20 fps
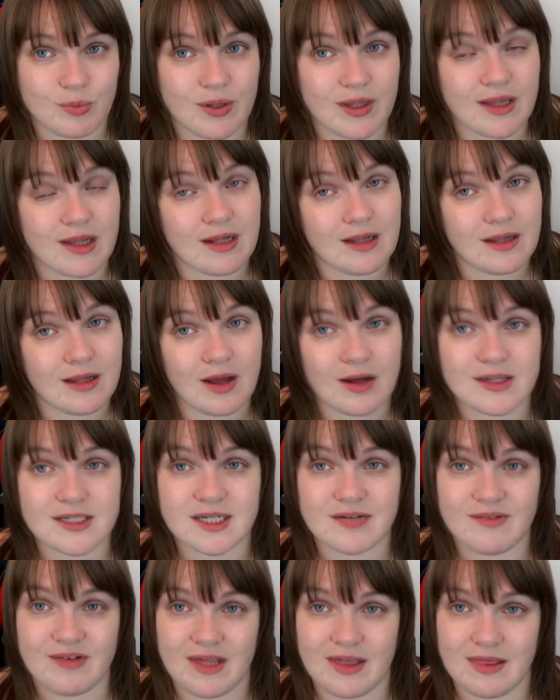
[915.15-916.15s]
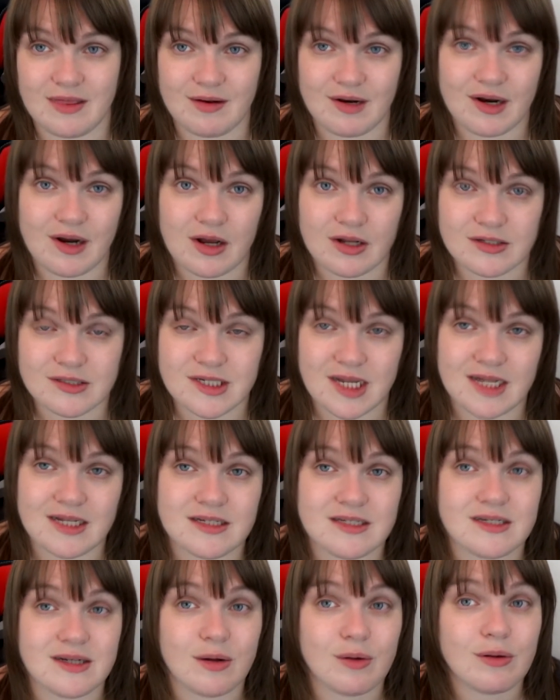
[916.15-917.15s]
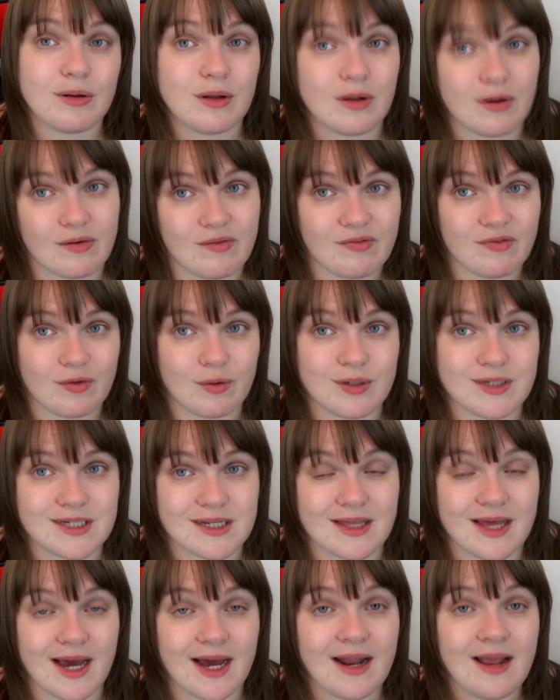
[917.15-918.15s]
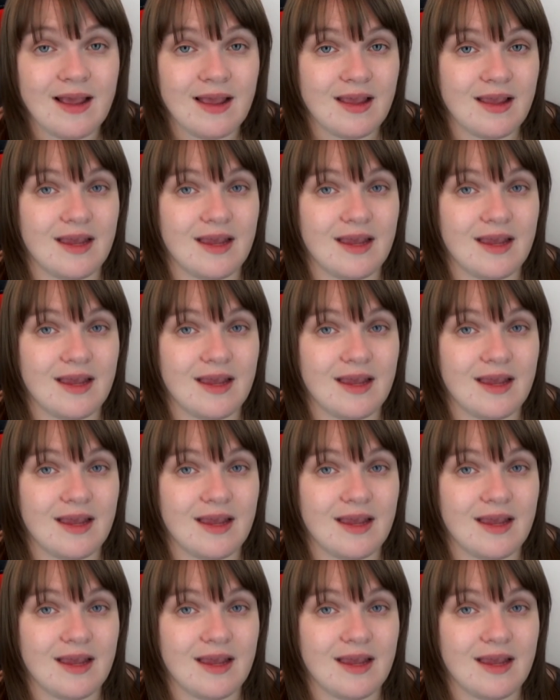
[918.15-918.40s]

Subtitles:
with lots of E3 content, so look forward to that.